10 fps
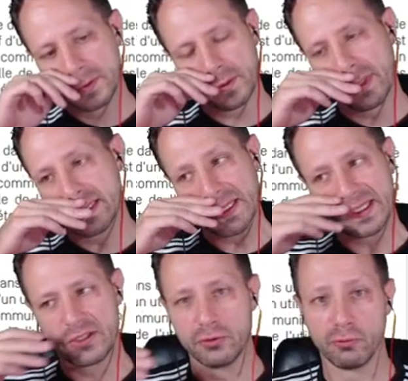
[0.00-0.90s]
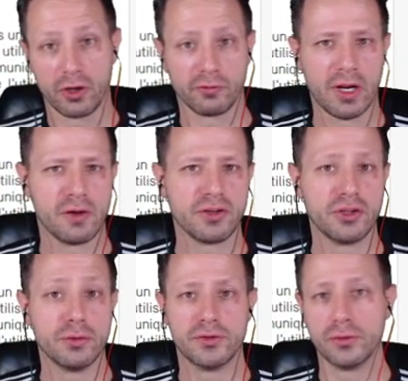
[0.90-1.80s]
So basically, you run around
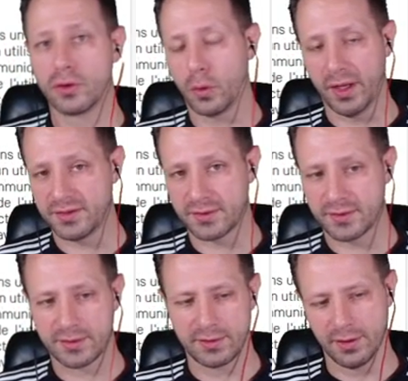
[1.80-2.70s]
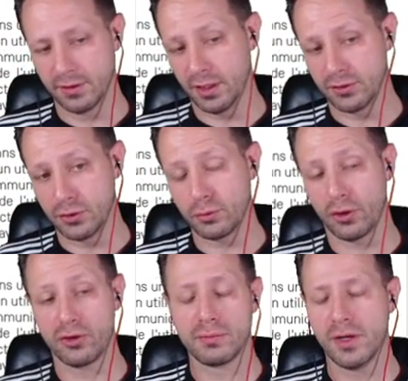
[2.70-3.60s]
and you do quests and then you
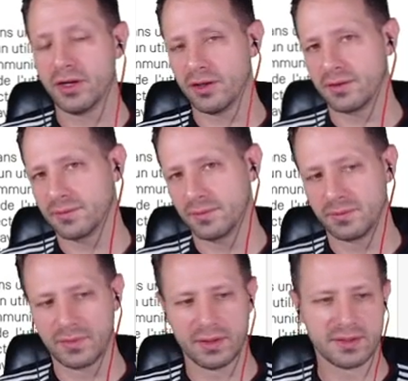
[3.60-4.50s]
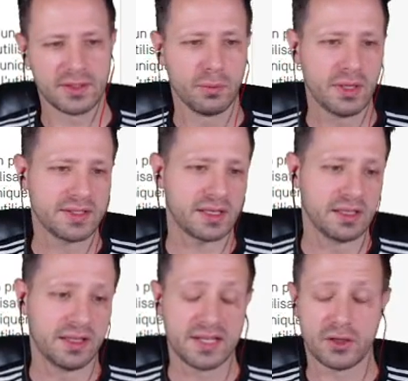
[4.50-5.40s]
earn money so
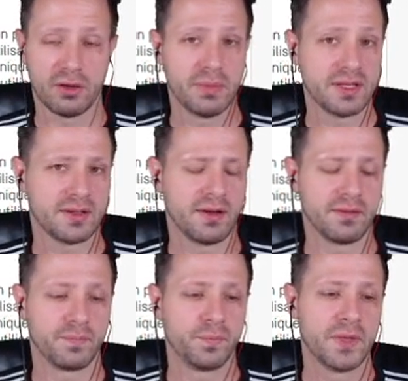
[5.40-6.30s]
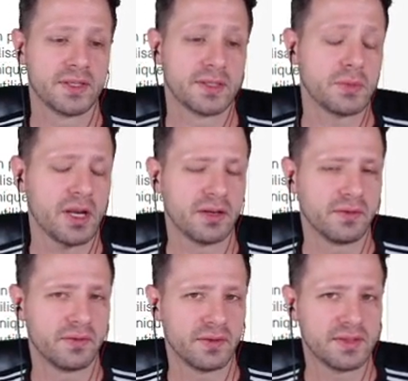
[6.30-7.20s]
basically, and that's all based on some kind
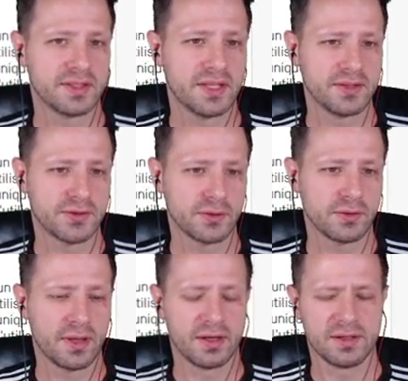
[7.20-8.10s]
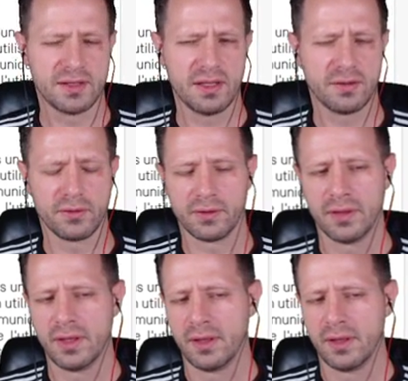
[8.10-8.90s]
of sensor that is either.